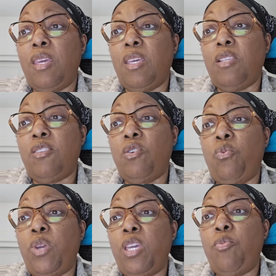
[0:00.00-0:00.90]
Is the
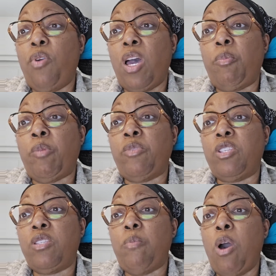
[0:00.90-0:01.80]
weed problem
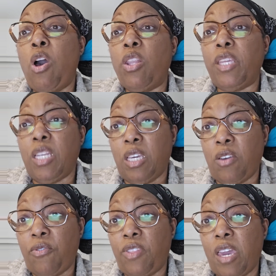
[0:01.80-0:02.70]
small
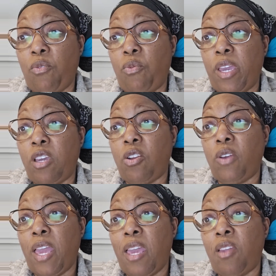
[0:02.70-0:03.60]
enough that
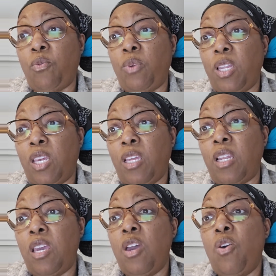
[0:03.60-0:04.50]
regular hand
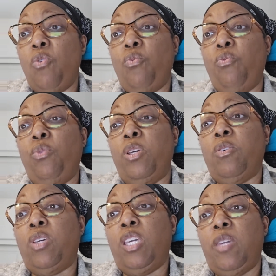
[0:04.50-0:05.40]
weeding
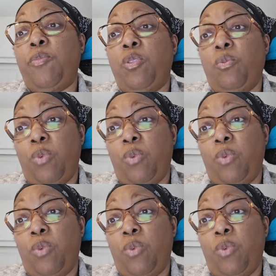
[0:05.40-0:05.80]
will keep the